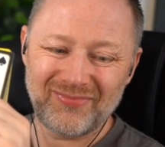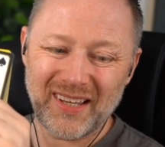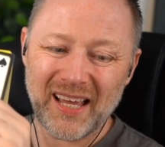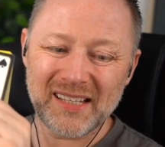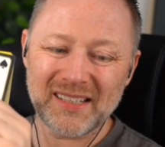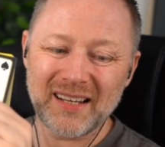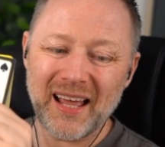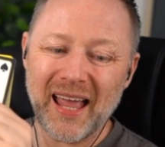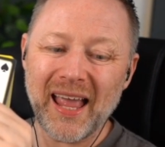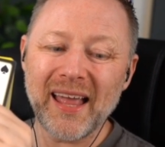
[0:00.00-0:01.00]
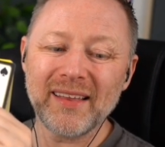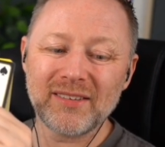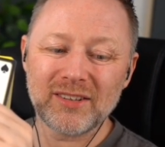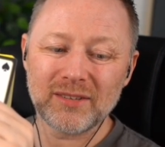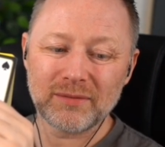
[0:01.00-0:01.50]
It's an
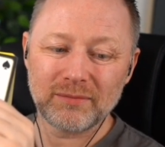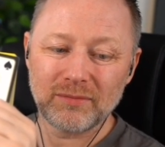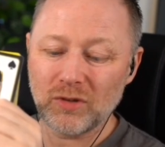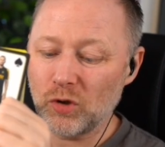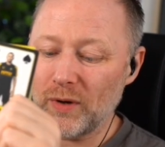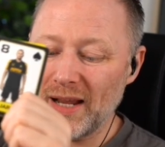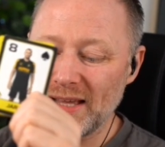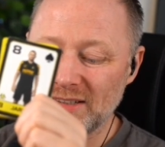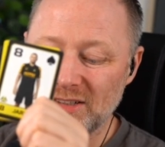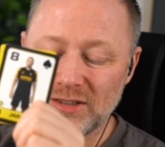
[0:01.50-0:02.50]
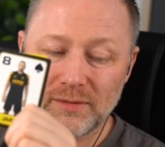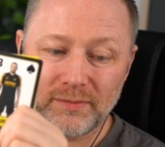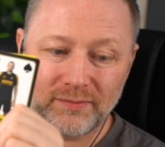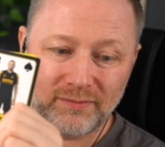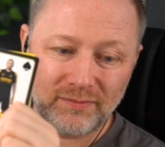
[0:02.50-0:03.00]
8, no an ace.
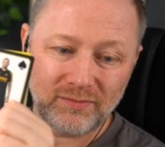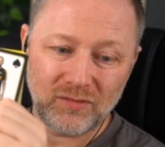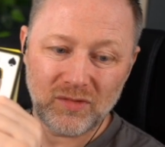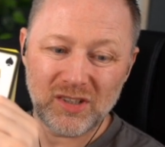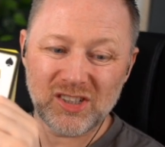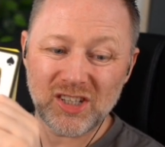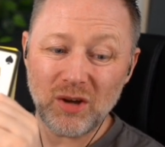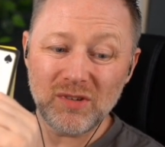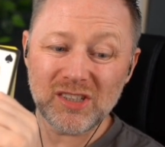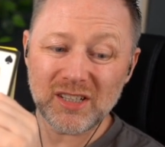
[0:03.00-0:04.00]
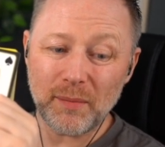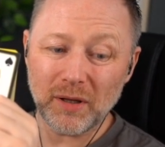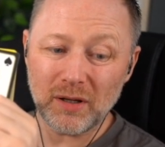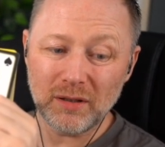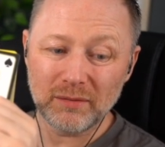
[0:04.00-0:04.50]
Sounds
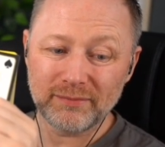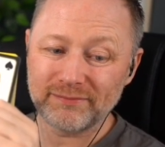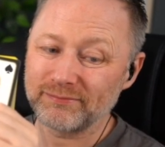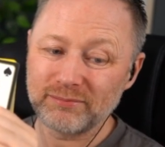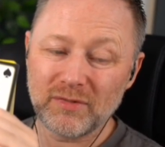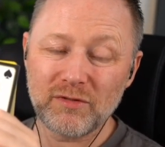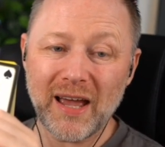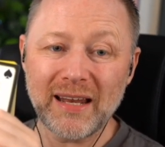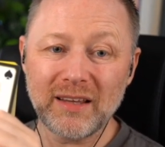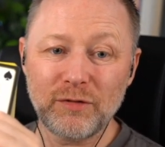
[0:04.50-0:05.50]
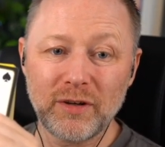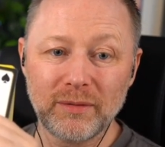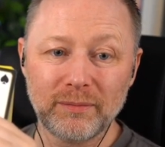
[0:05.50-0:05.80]
similar, very different.